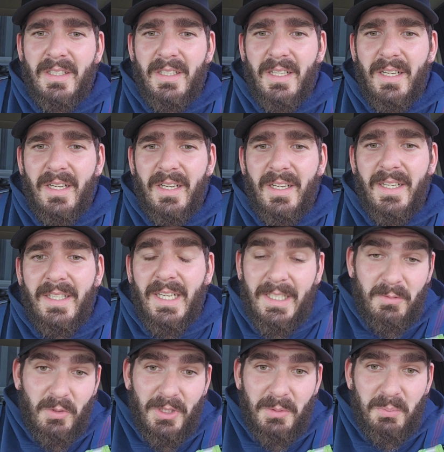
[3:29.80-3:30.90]

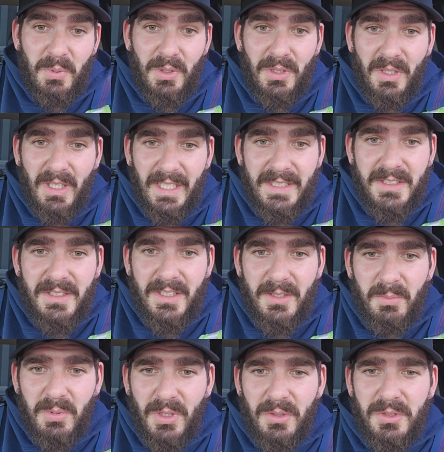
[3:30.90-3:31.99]
I want to book a lesson at
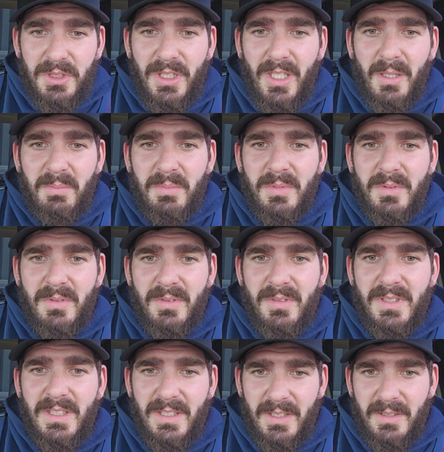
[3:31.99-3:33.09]
a pro shop.
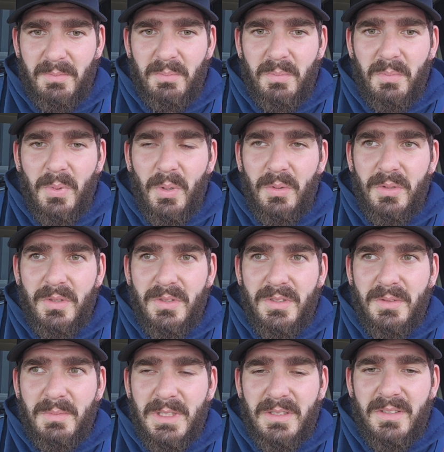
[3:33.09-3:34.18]
The
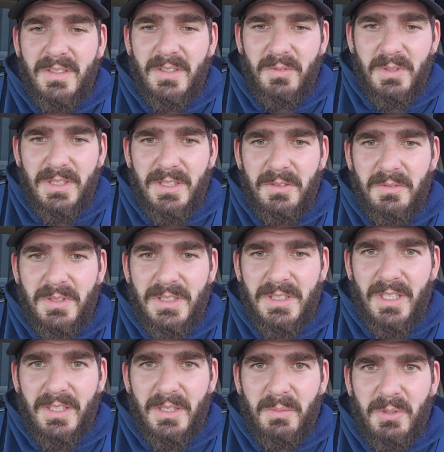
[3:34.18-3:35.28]
Boersman, the one that I was
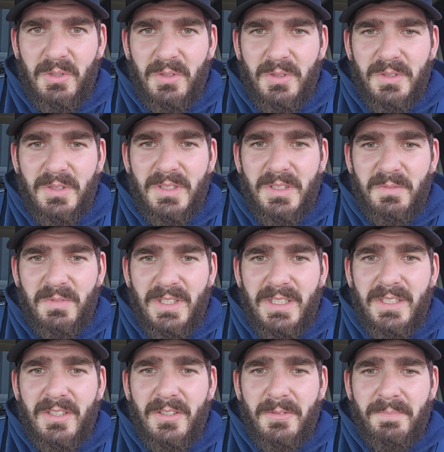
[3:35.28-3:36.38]
talking about earlier in the
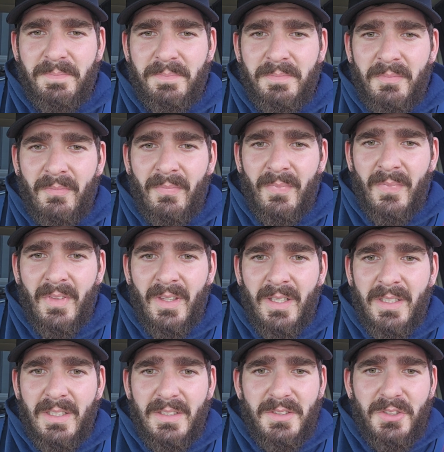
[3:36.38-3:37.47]
video,
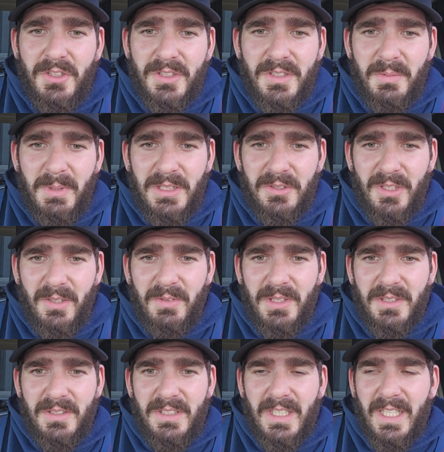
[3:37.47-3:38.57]
just to make sure
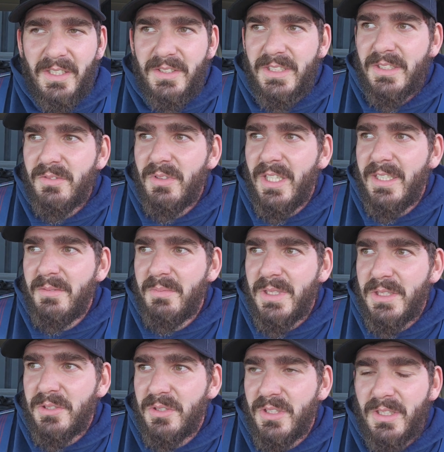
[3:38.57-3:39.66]
everything's dialed in right,
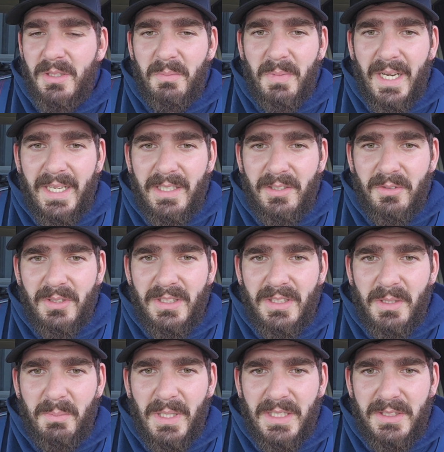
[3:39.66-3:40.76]
make sure that I'm anchoring in
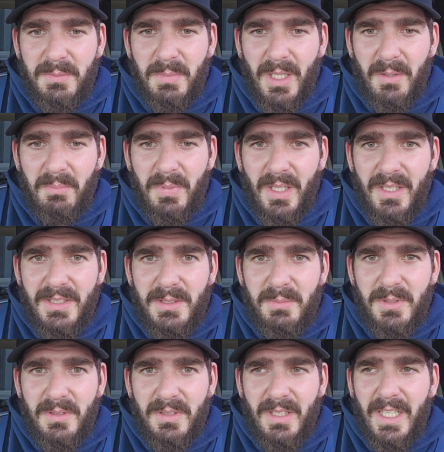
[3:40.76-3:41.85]
the best spot possible.